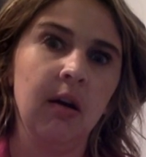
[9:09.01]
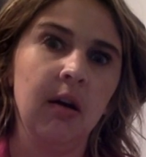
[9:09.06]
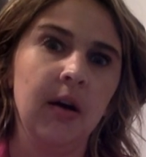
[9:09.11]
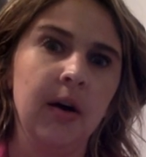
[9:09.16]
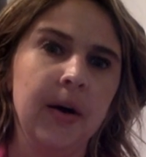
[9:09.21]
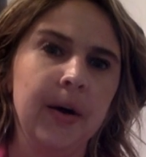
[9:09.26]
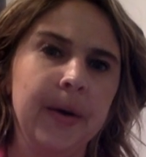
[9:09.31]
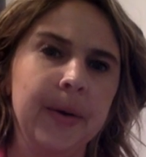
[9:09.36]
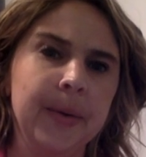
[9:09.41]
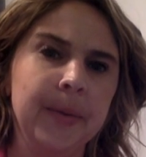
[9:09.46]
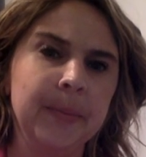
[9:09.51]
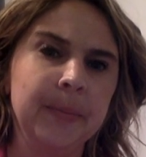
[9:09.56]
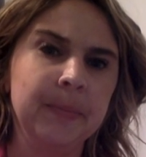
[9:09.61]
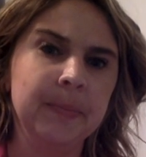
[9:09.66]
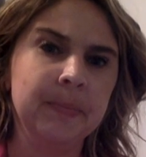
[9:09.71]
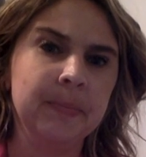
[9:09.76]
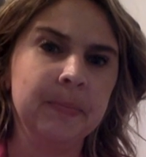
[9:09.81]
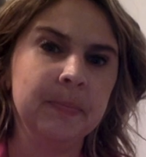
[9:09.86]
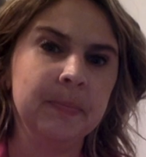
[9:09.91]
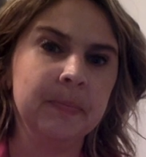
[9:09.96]
um,
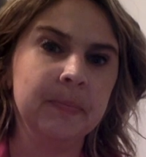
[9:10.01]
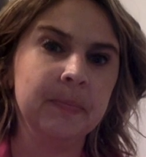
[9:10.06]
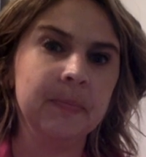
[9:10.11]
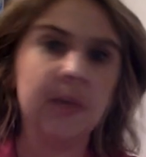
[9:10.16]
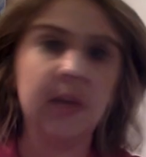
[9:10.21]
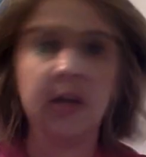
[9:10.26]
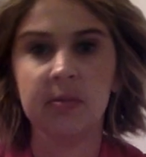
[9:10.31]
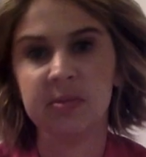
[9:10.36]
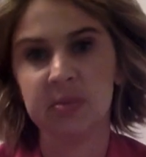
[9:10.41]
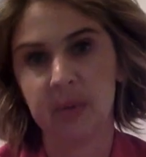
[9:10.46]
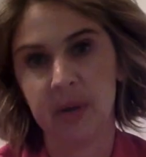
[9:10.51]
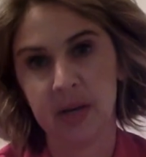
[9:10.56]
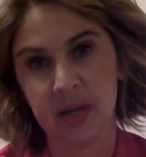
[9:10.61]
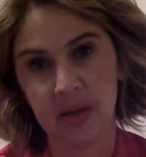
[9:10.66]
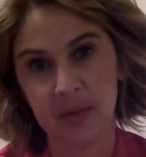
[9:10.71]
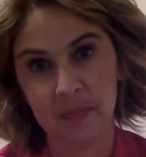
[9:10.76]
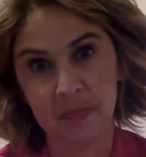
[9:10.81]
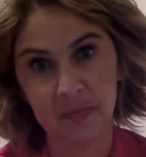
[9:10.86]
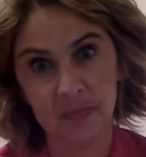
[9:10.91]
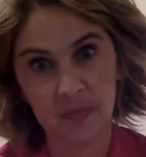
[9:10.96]
he comes back
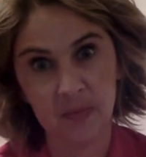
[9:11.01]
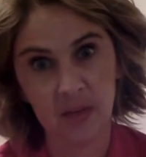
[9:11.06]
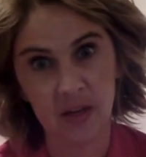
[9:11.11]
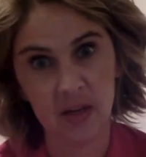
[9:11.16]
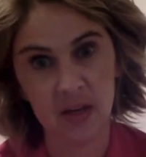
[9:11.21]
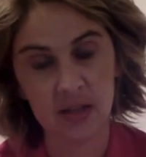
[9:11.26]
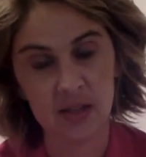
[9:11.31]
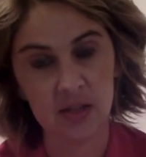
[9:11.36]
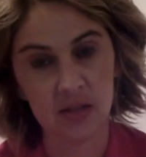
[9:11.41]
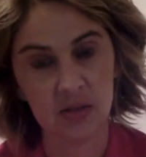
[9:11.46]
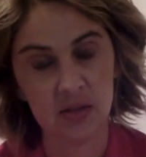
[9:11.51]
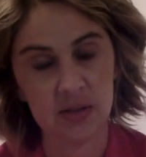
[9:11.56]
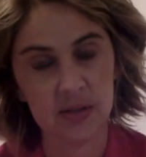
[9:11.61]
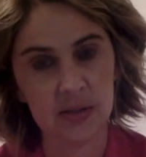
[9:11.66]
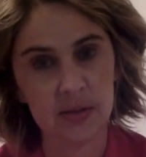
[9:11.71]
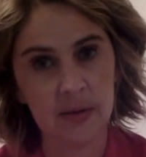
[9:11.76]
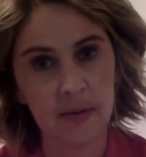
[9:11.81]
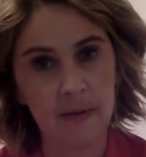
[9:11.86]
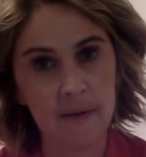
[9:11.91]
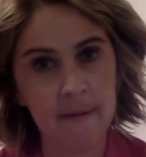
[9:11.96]
in and he goes,
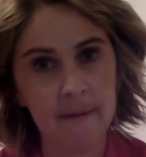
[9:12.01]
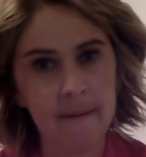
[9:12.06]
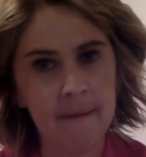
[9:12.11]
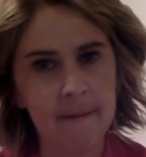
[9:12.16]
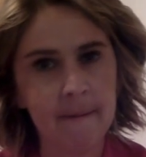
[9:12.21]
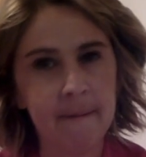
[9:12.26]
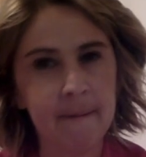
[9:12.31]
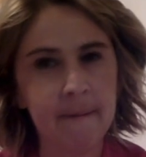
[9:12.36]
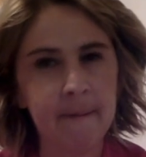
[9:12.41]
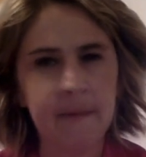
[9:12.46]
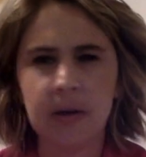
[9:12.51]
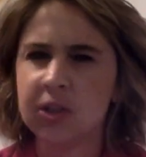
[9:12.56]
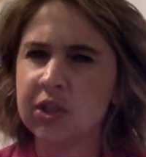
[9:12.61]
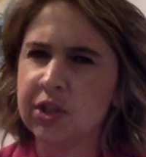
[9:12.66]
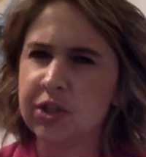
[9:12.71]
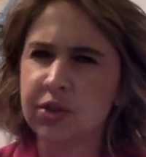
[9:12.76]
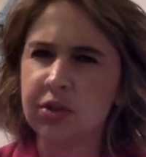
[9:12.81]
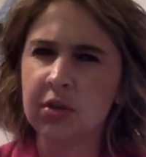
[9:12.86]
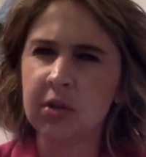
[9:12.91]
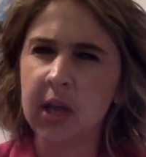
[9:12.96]

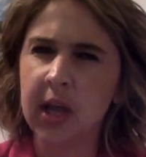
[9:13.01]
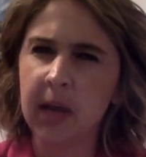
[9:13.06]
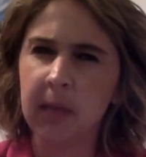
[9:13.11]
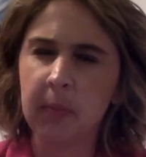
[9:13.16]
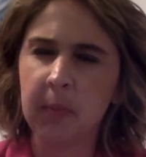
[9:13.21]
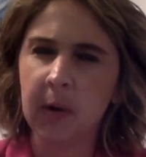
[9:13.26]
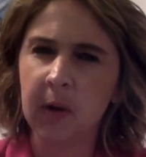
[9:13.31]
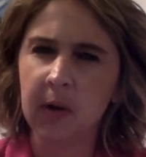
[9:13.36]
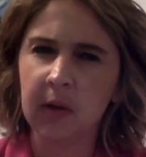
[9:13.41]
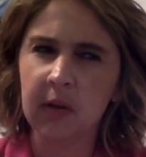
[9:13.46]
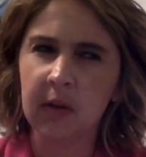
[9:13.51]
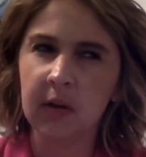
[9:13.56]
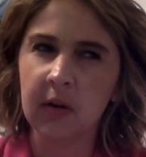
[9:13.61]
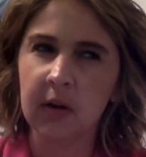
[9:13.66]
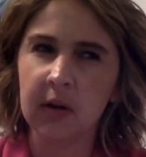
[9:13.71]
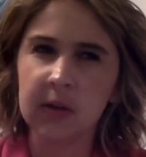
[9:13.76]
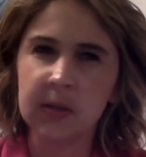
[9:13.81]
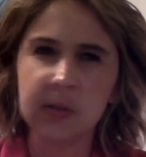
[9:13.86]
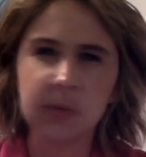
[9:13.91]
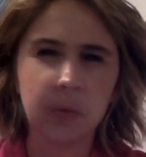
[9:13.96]
Did you like park the
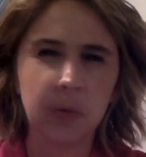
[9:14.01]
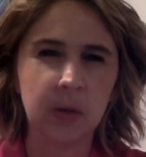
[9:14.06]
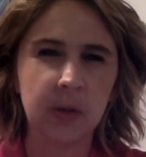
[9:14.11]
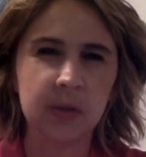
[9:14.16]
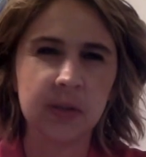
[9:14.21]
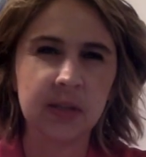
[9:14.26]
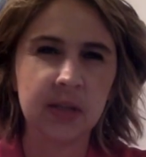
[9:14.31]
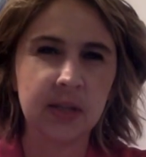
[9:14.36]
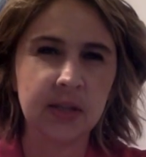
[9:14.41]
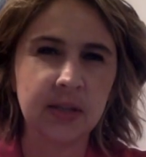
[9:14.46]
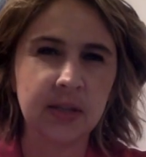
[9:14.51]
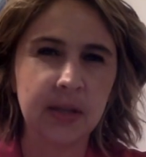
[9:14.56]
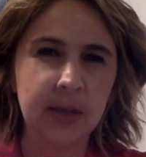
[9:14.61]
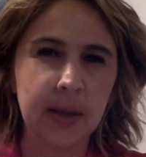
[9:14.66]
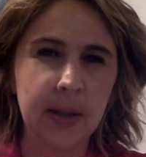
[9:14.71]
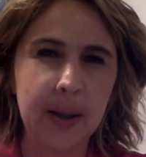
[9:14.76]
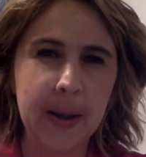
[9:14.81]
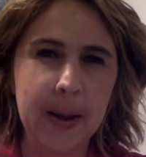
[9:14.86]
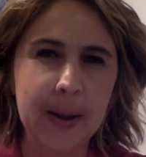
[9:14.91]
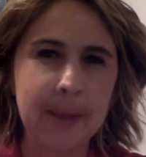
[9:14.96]
car somewhere else last
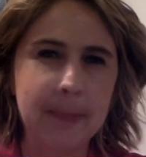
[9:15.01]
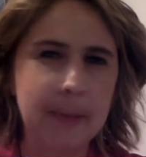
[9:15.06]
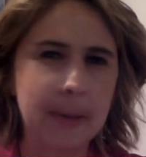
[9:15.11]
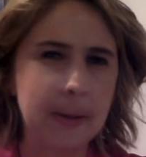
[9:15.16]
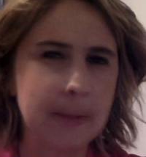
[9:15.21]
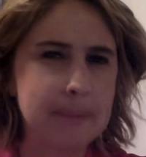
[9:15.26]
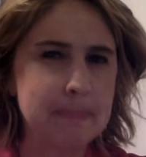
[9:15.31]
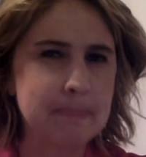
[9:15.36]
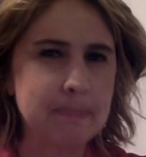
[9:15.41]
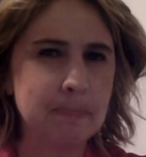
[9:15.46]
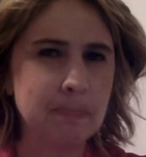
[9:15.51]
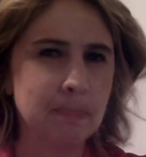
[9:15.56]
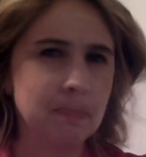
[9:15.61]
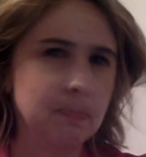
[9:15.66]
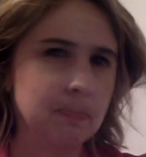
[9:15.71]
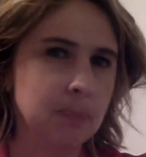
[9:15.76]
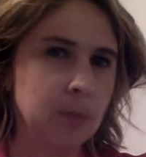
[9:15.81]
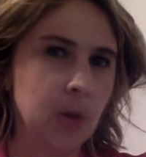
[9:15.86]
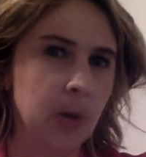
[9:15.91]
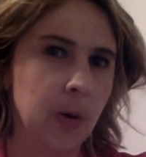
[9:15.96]
night? And I'm like,
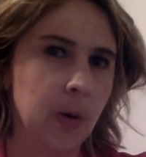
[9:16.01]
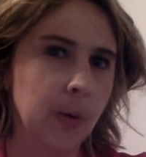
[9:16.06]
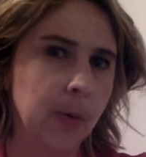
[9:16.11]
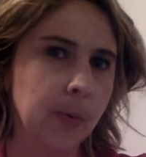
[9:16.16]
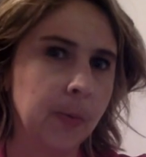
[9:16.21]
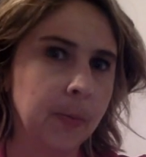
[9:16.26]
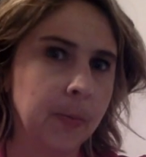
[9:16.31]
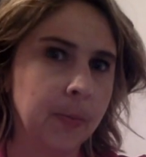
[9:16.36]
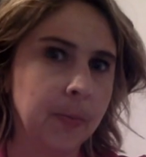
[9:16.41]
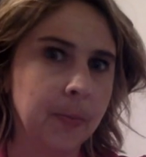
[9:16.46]
No.